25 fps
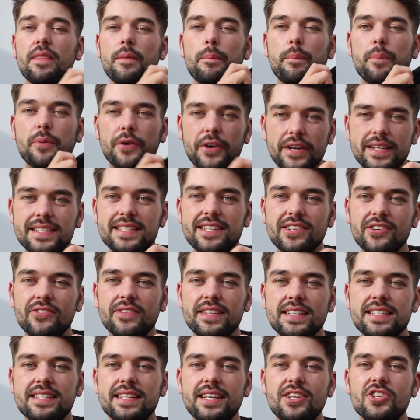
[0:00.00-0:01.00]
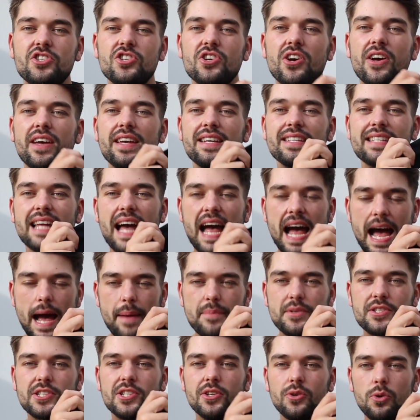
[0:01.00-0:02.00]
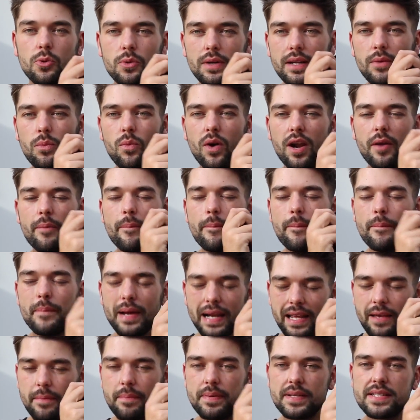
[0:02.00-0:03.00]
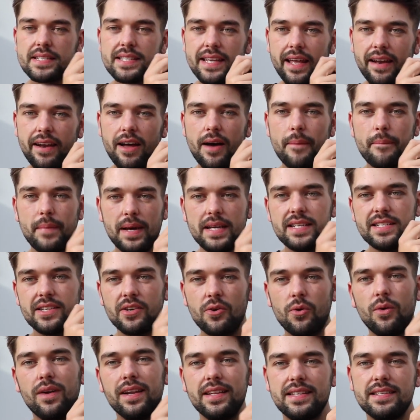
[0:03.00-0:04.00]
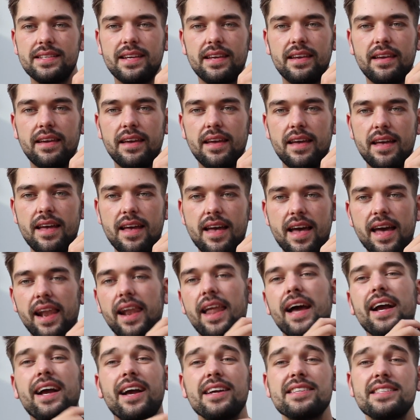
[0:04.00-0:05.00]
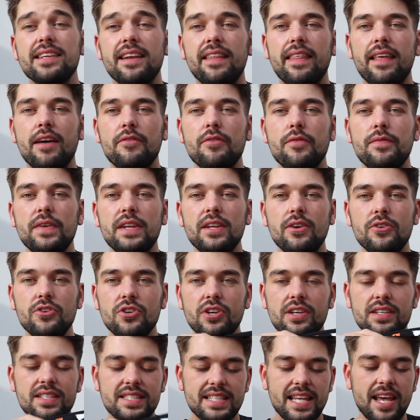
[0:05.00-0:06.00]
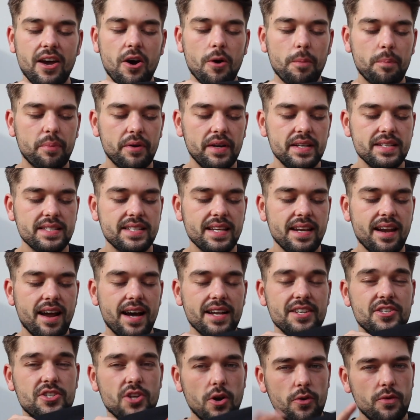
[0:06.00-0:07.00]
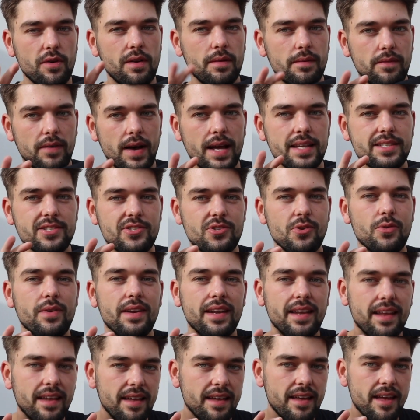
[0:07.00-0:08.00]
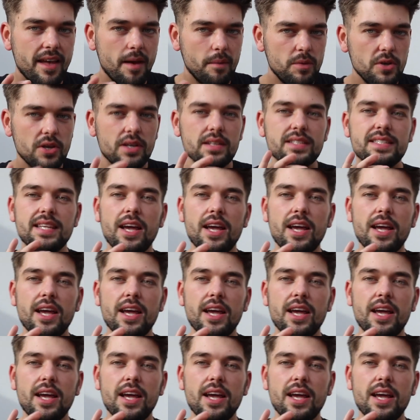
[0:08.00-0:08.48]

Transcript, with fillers: The printing on this t-shirt is absolutely 1 million percent amazing quality. Like I said in the other video, you can tell printing, I don't advise doing it, but you can